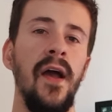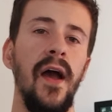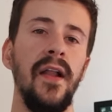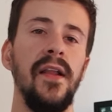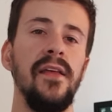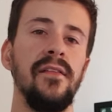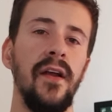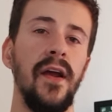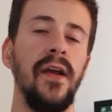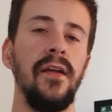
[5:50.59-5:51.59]
at least then
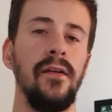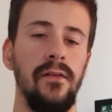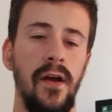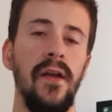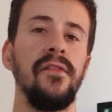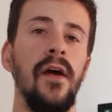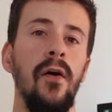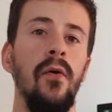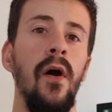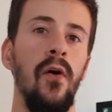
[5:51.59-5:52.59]
I can kind of
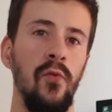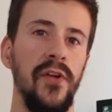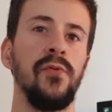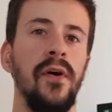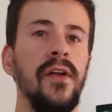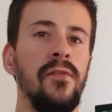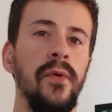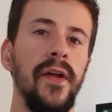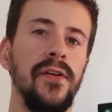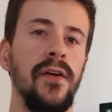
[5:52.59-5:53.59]
tell which one is
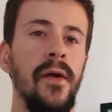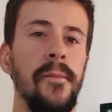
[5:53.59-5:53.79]
which